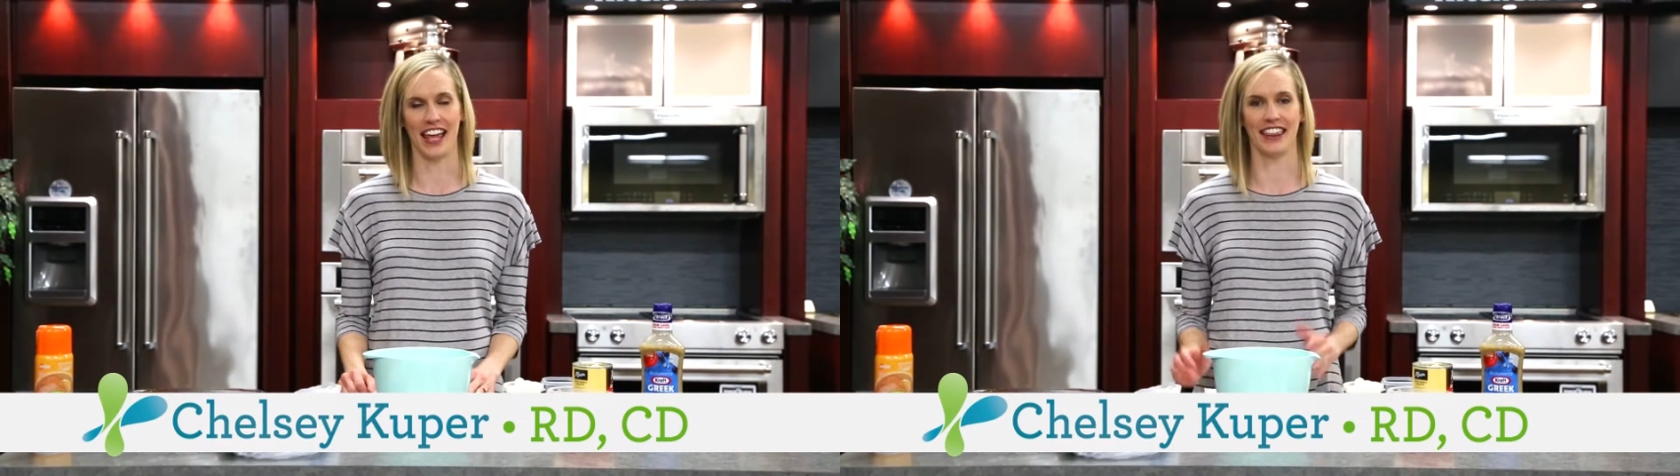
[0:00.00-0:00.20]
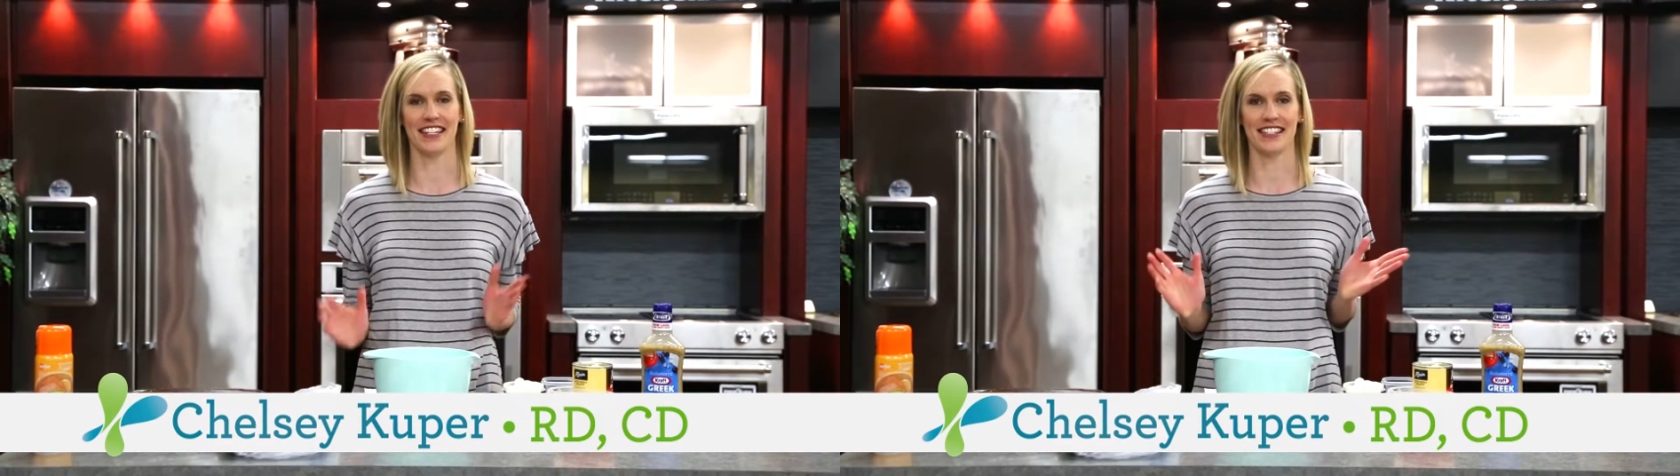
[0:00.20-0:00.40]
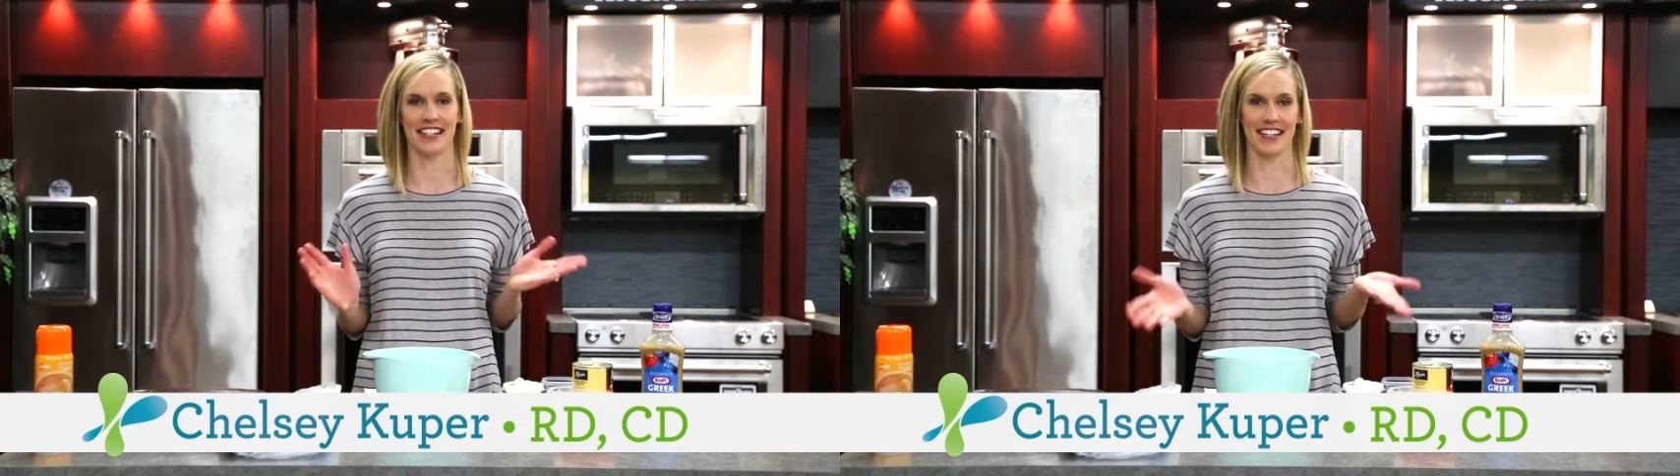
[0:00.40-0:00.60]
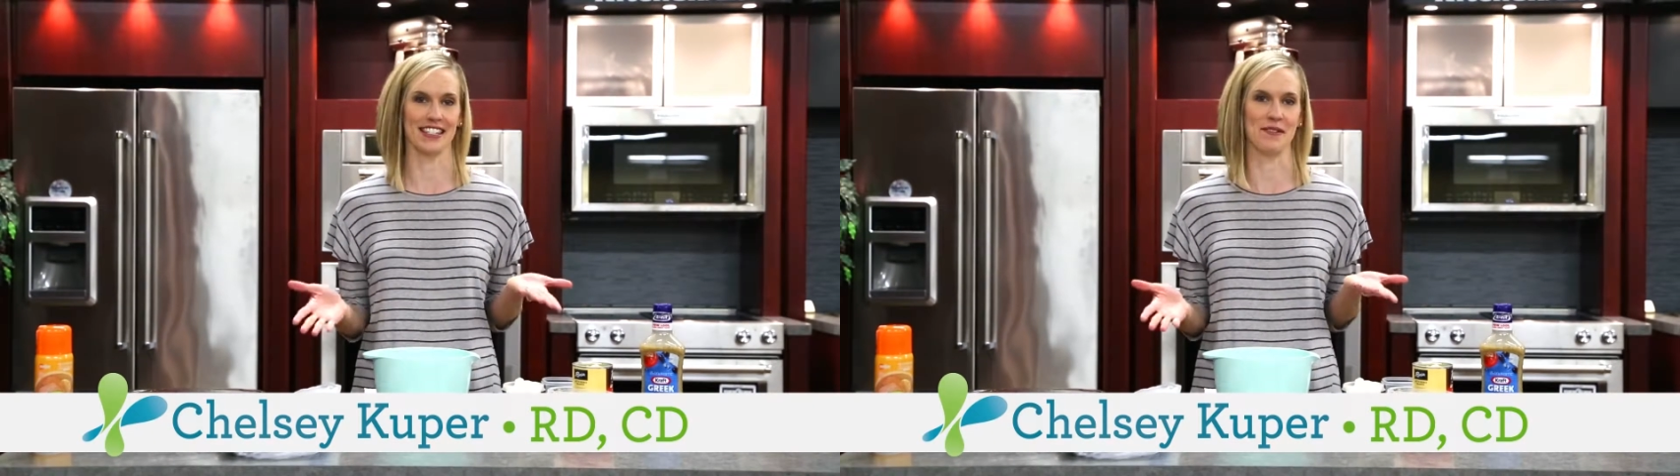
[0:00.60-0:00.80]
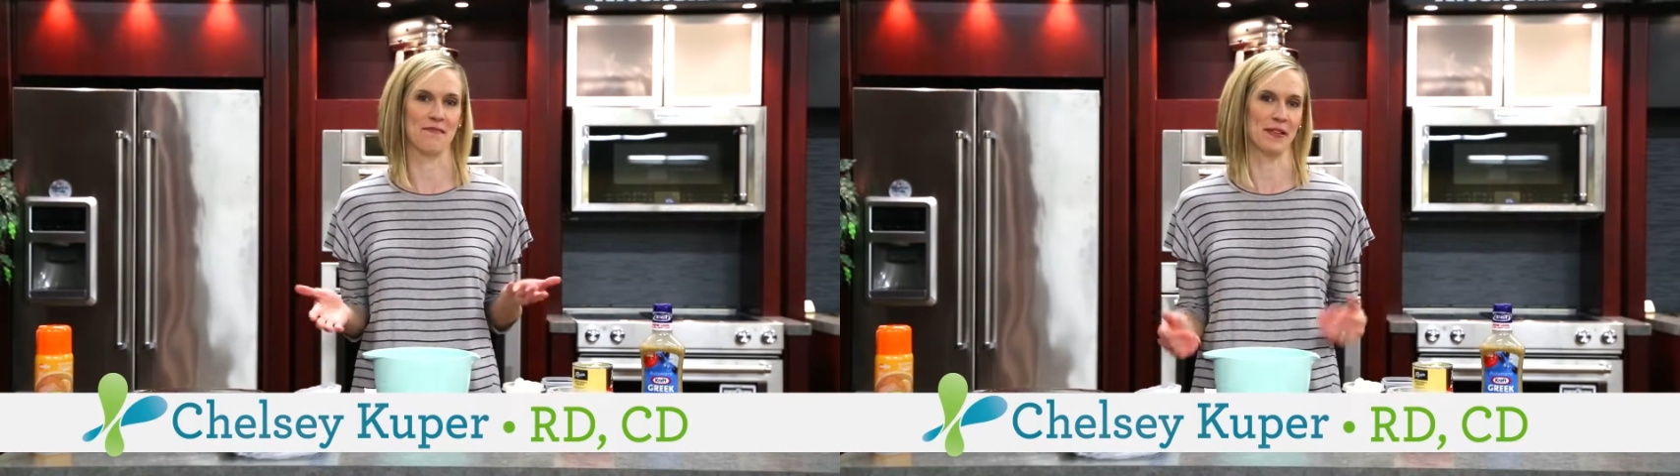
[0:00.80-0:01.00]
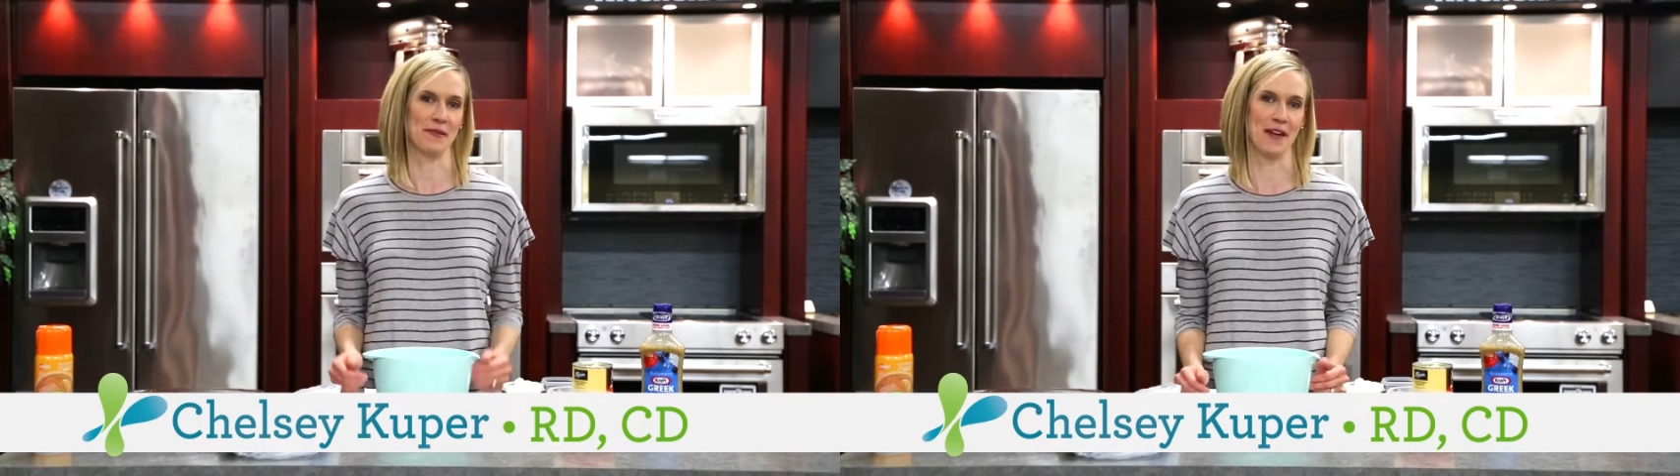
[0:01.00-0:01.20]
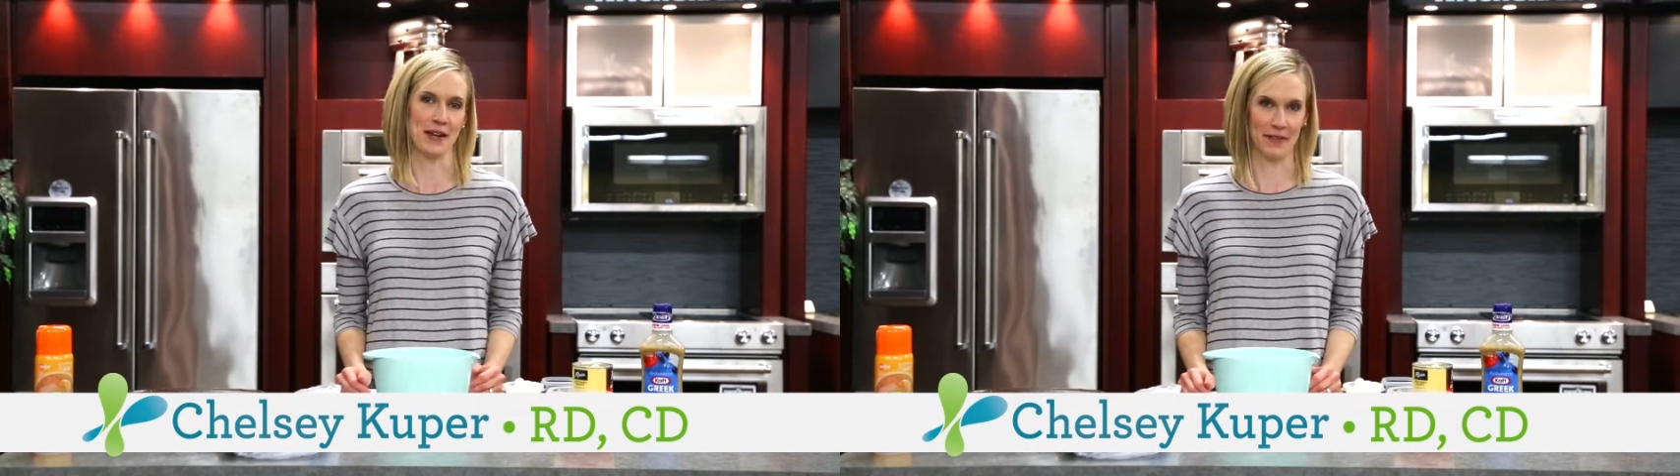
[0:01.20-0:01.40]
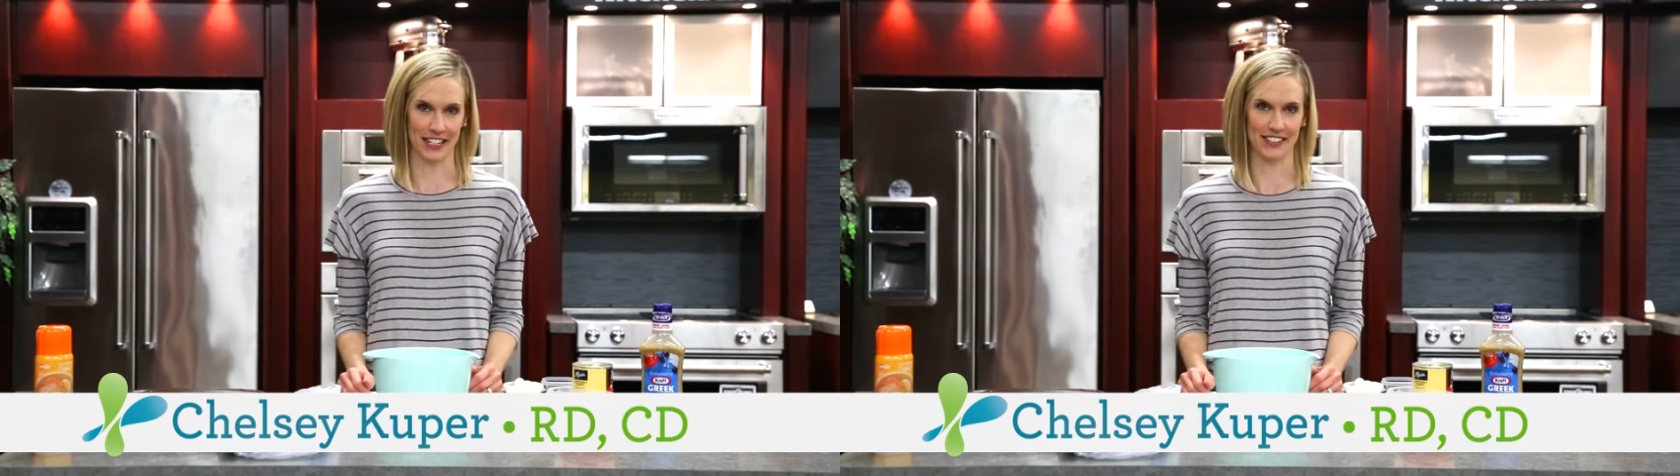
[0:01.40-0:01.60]
and this is Simply Made
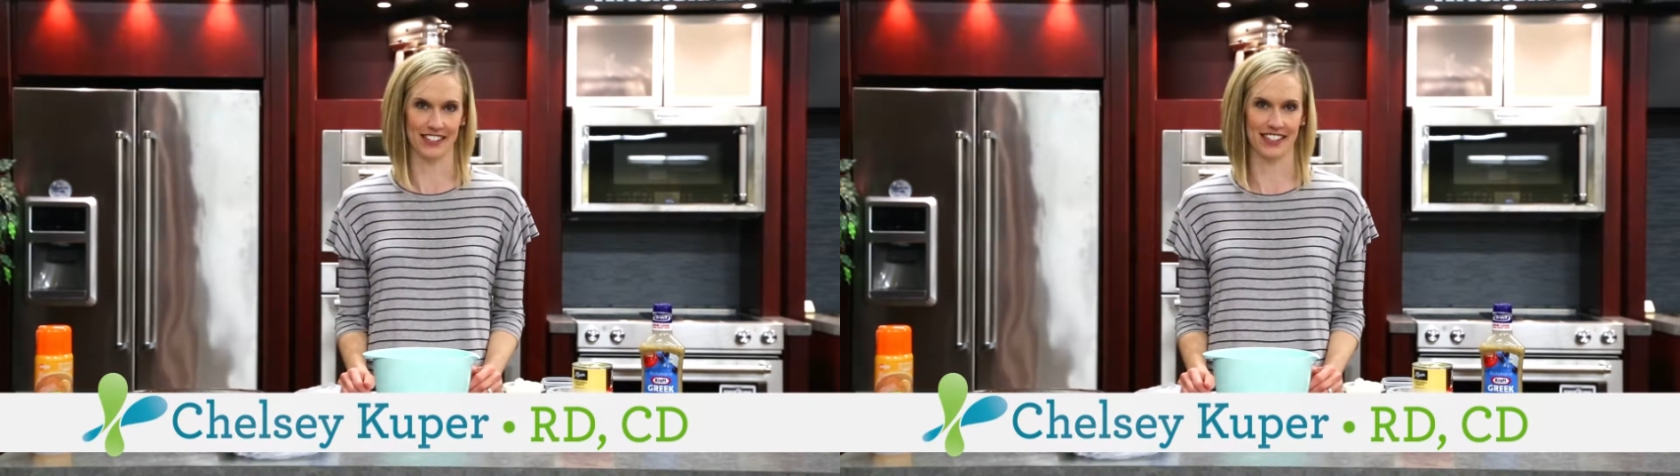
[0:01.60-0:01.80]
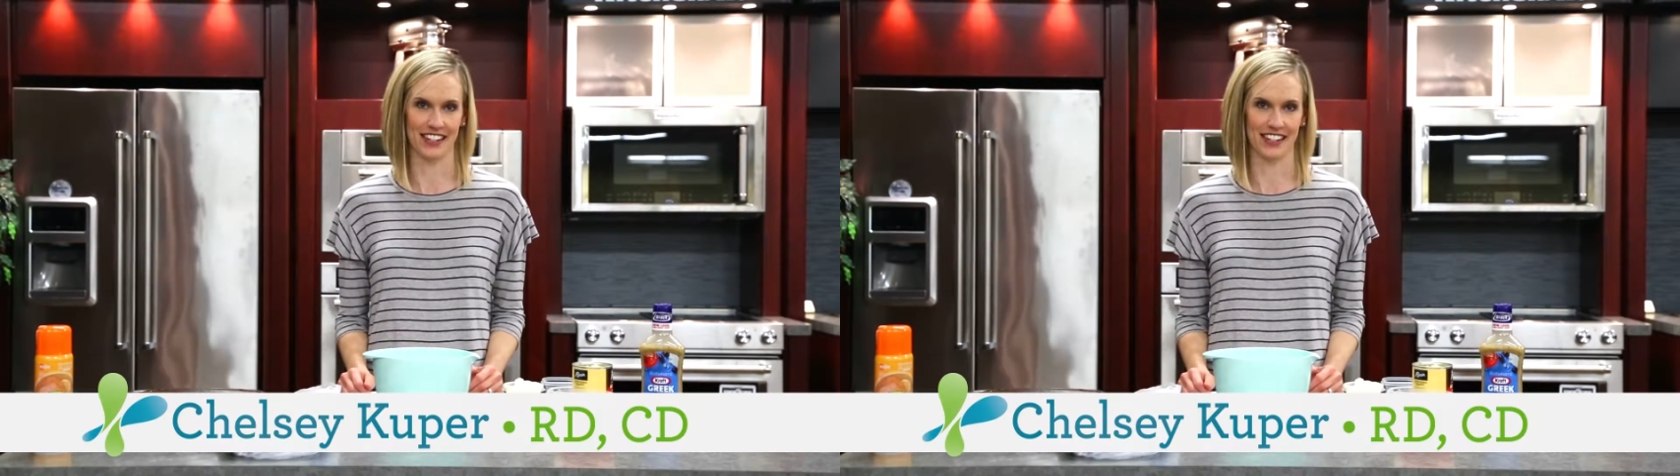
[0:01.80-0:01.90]
Meals.